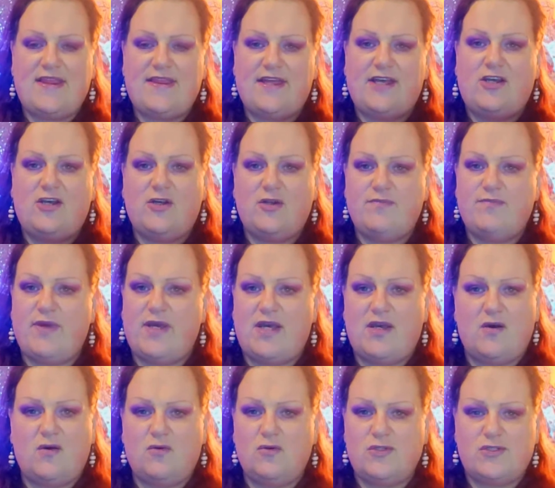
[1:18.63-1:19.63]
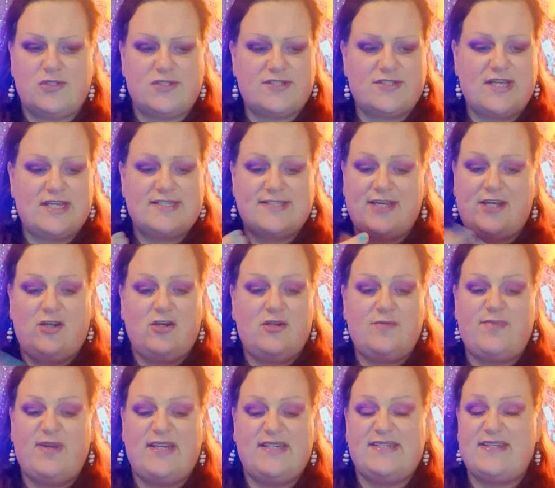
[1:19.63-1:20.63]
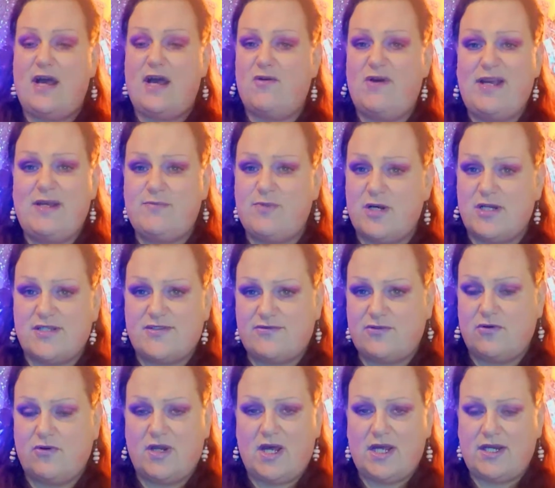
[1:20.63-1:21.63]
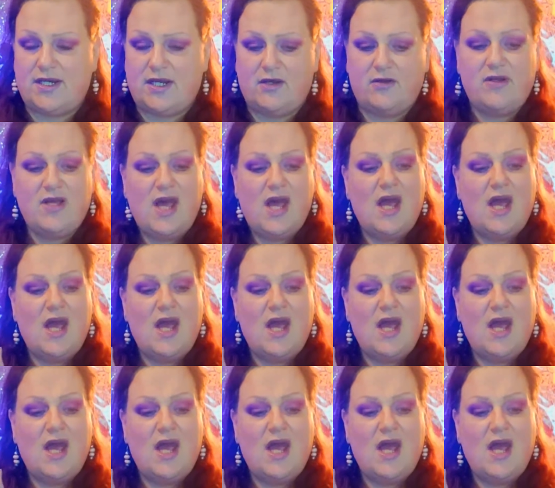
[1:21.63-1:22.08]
They could be all sorts of things. They could have been Dow Egberts for all I know,